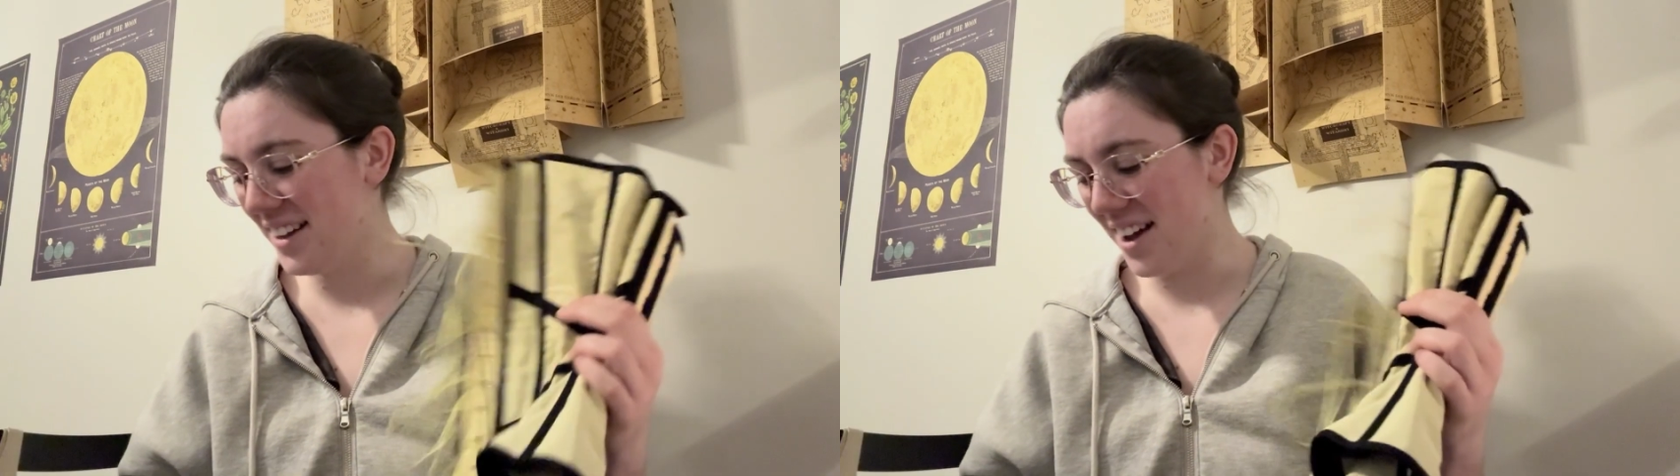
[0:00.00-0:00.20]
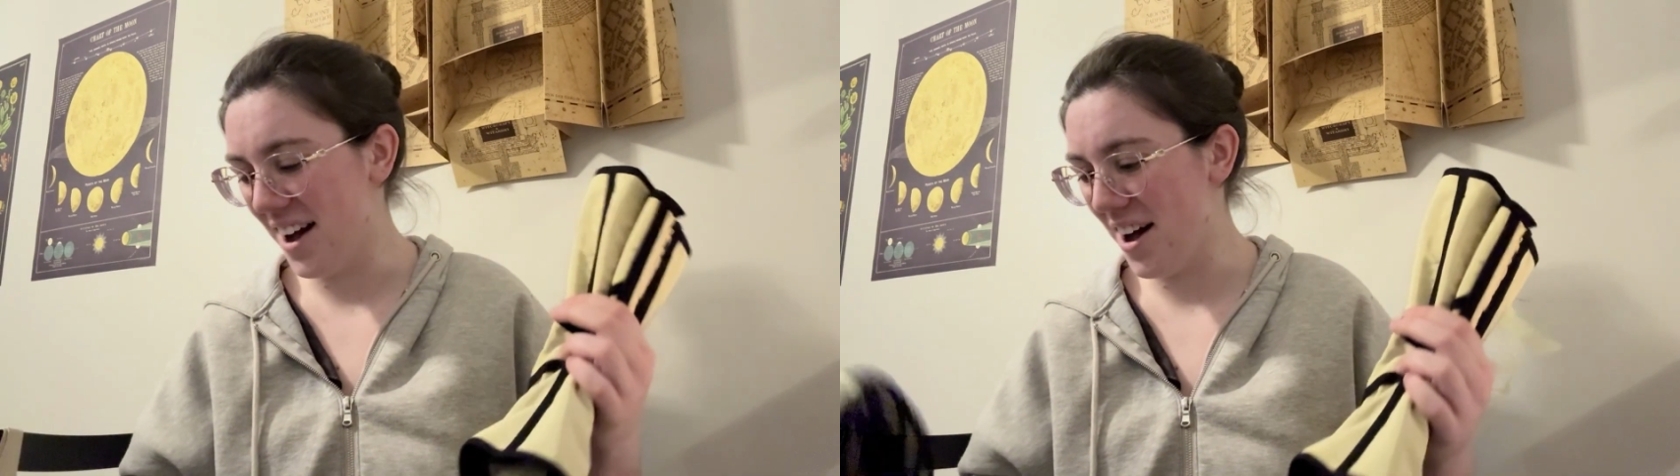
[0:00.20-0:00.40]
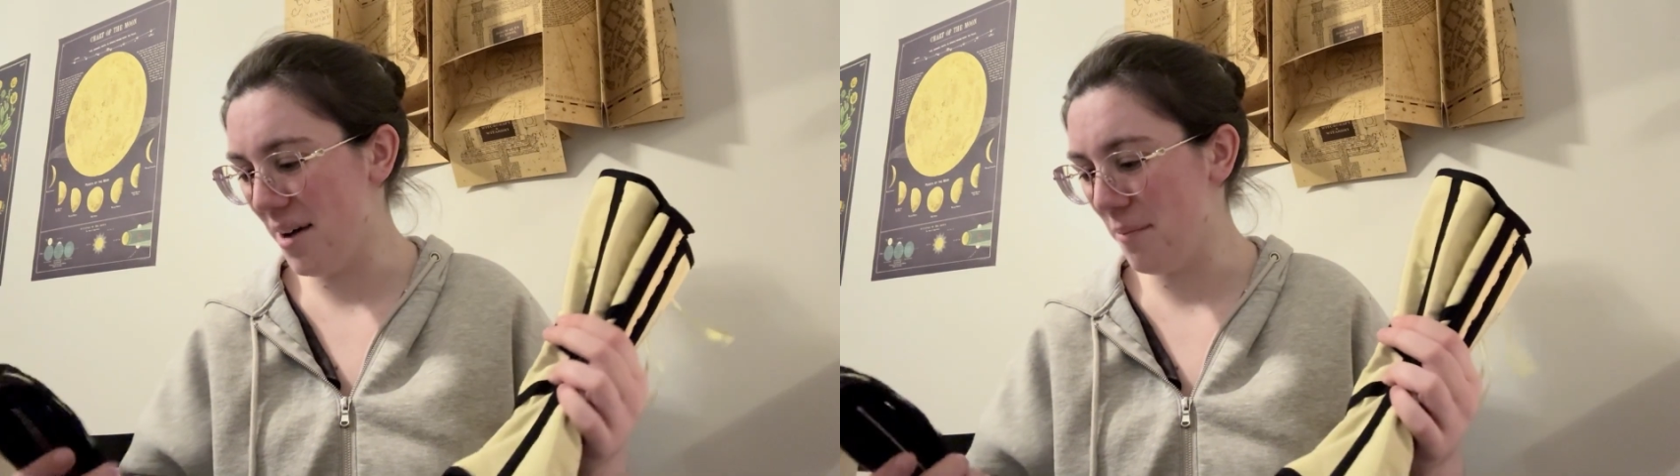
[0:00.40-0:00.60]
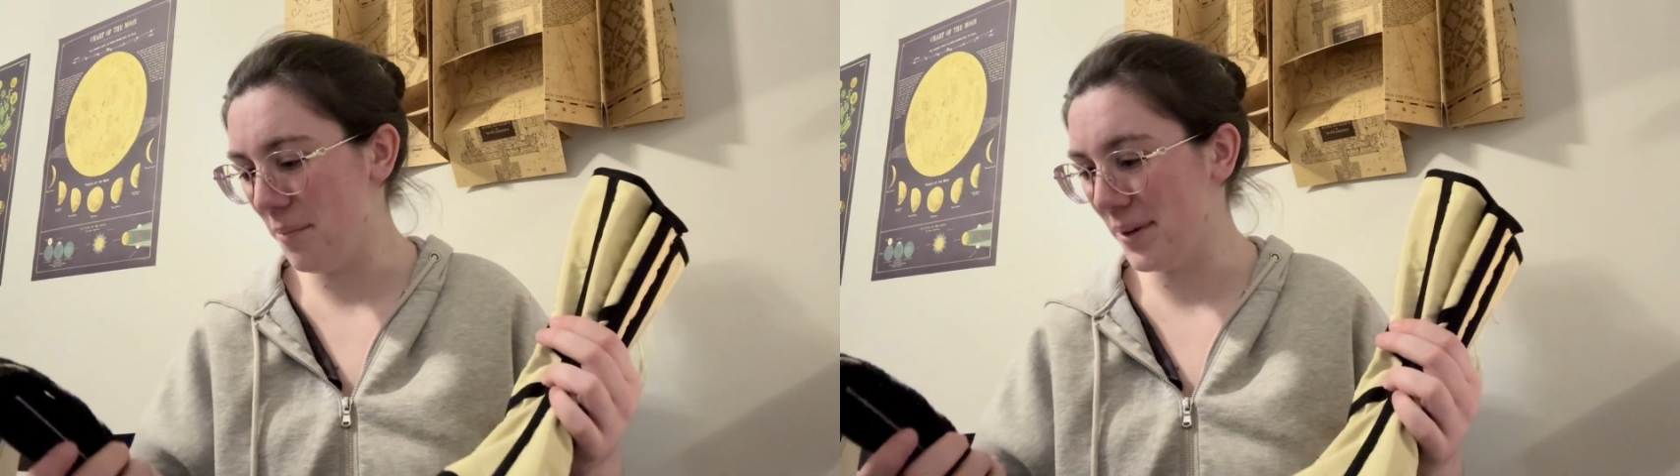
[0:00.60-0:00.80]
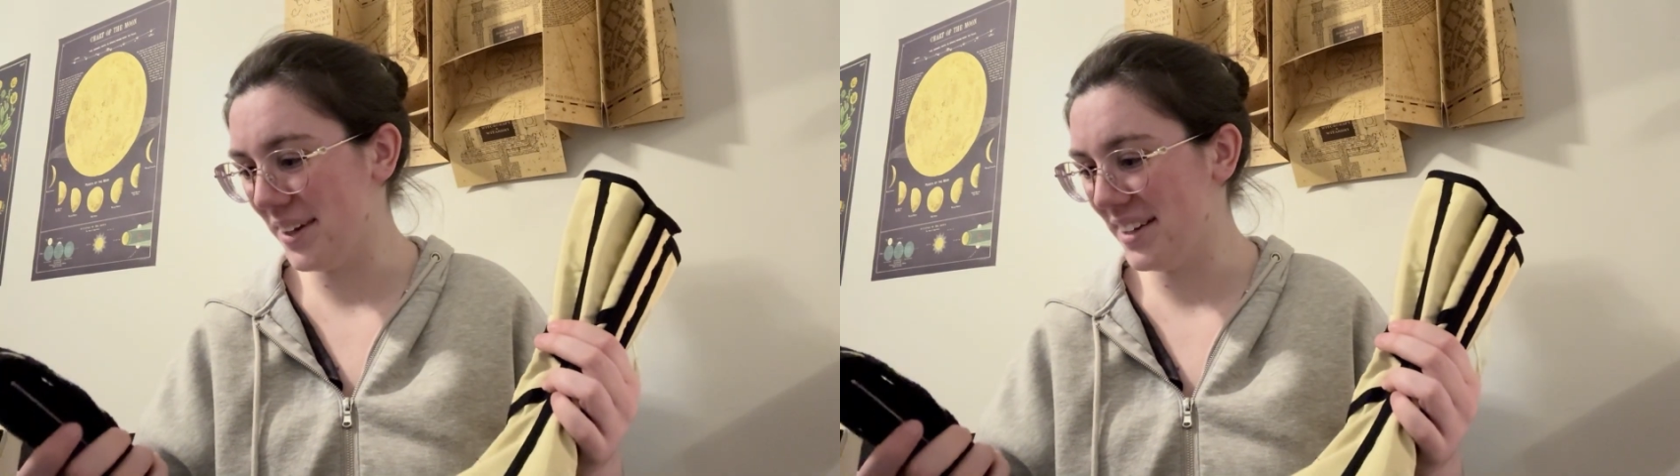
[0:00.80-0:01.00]

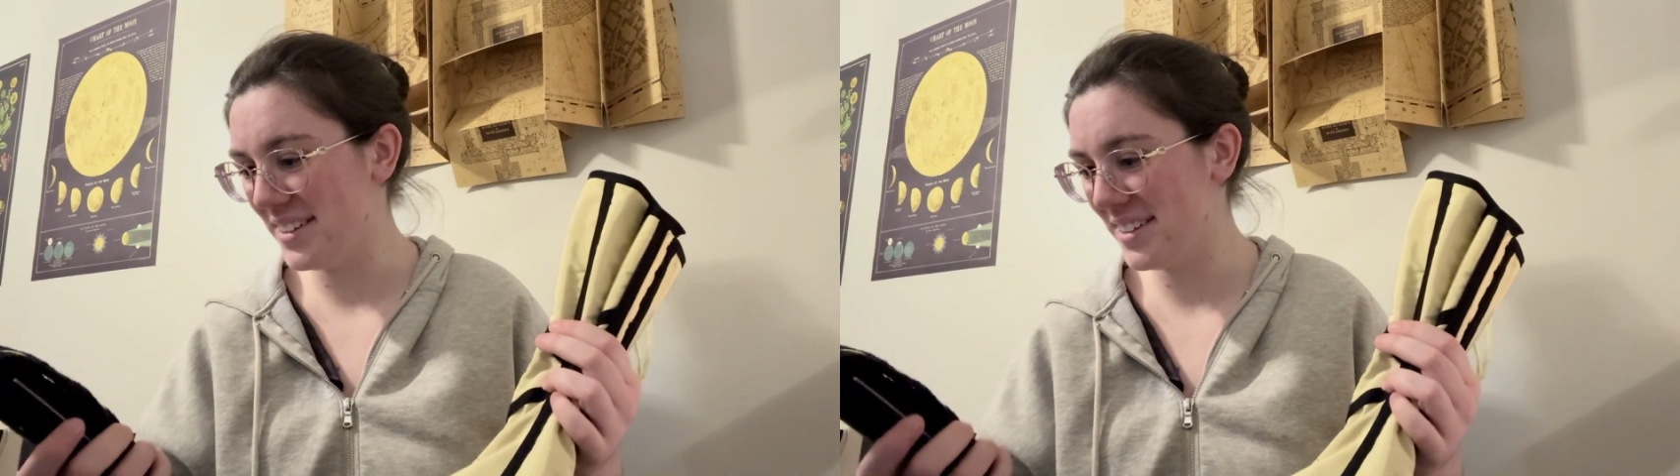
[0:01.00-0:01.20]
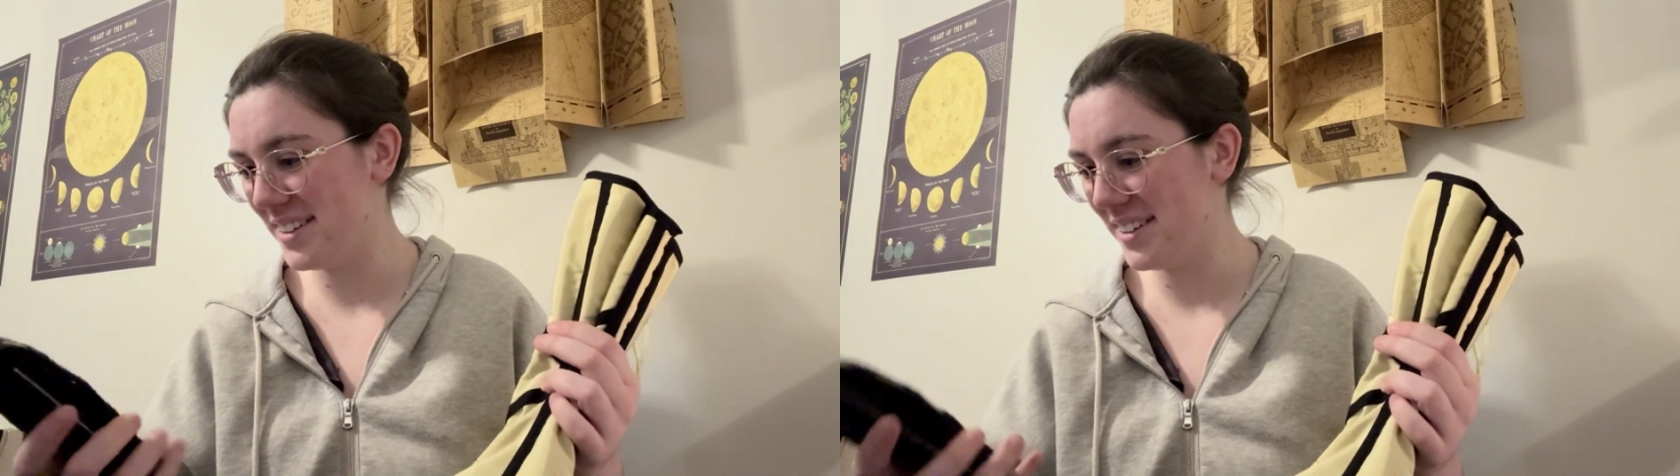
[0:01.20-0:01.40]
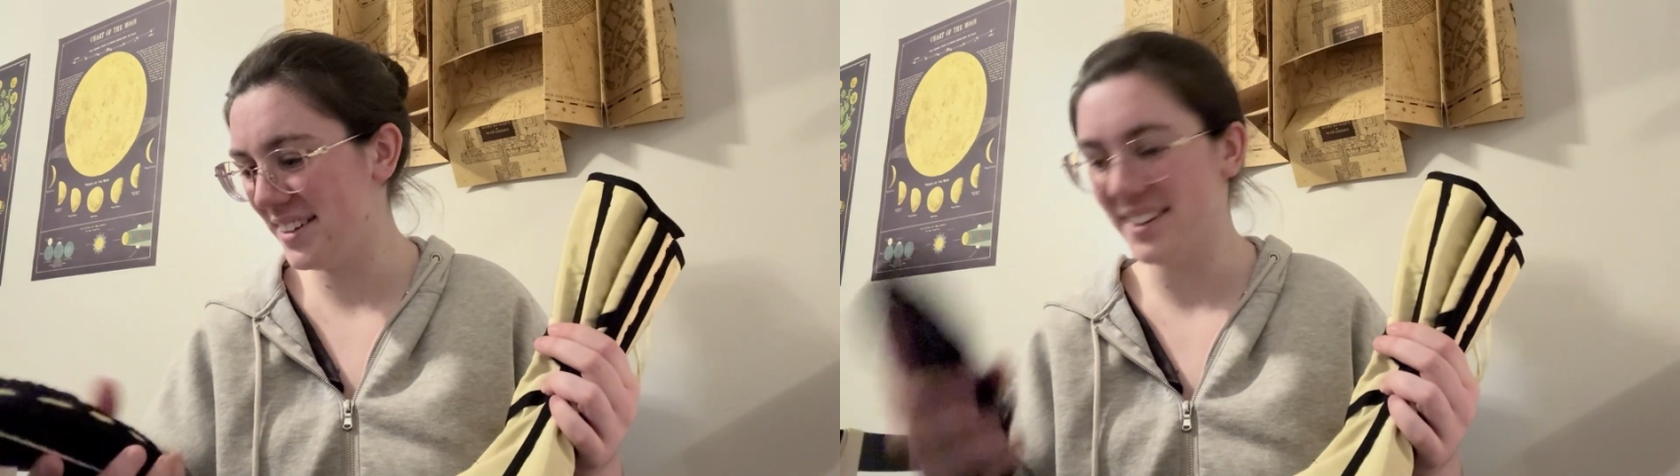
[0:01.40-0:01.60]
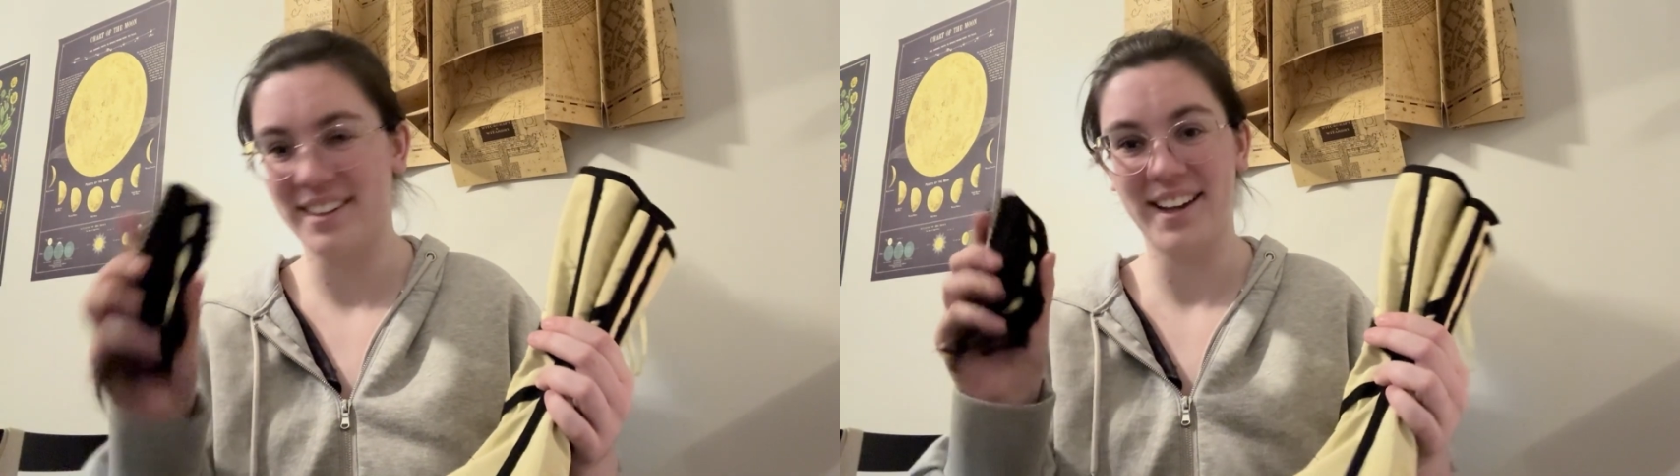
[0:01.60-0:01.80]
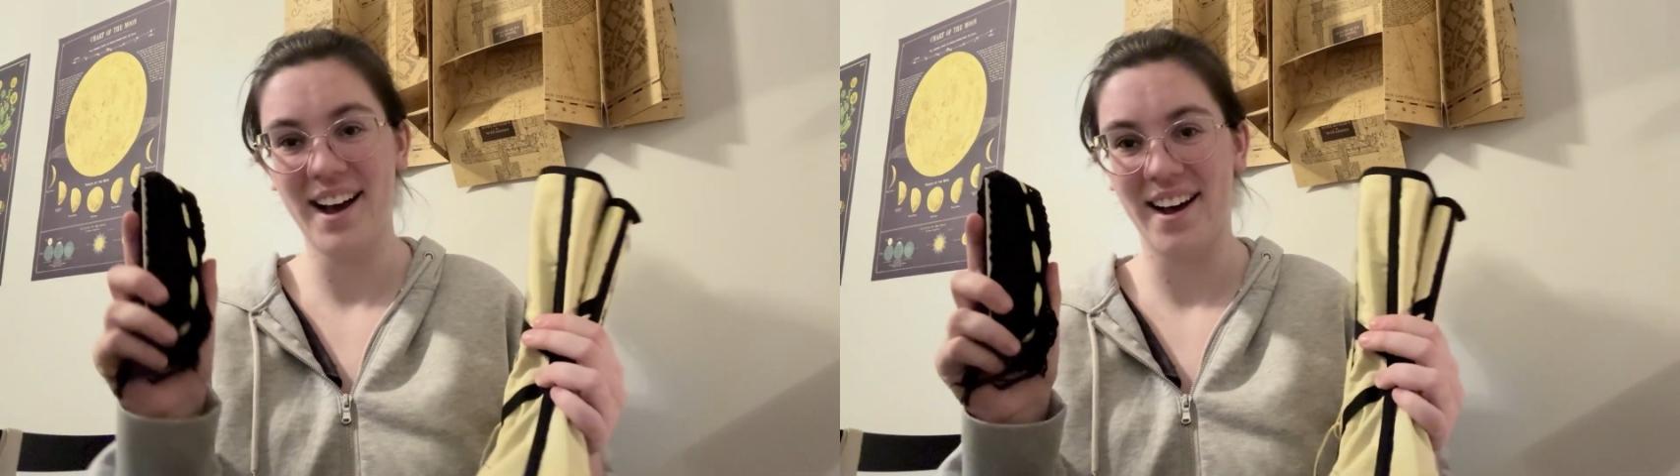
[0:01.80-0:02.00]
But
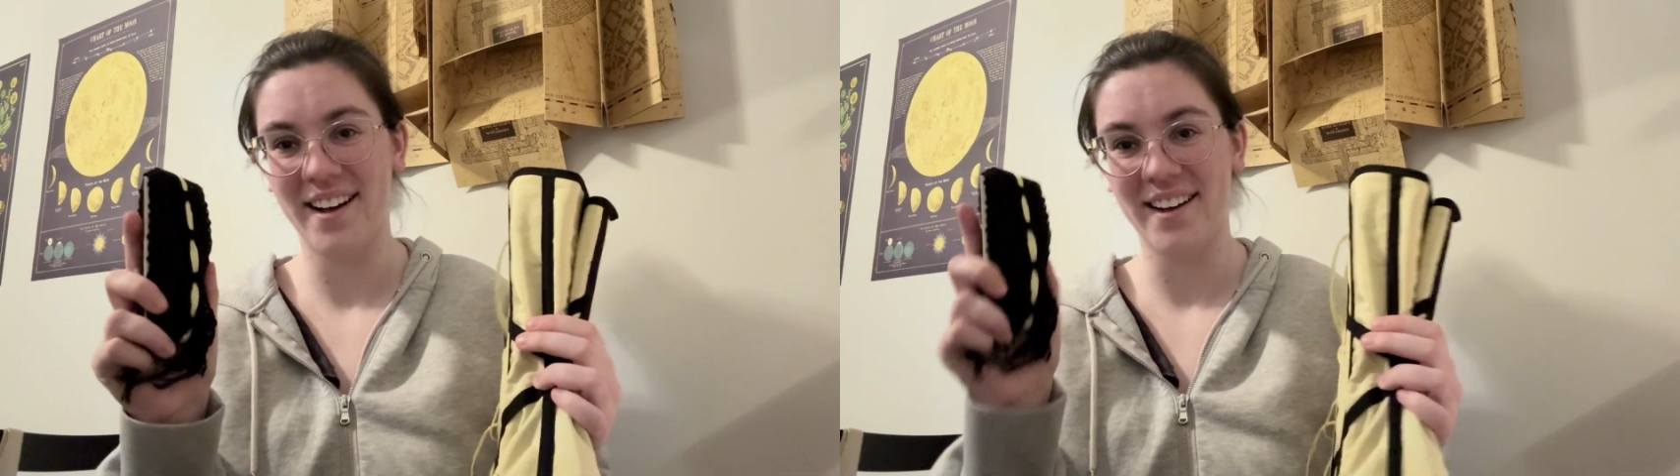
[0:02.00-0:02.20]
yeah,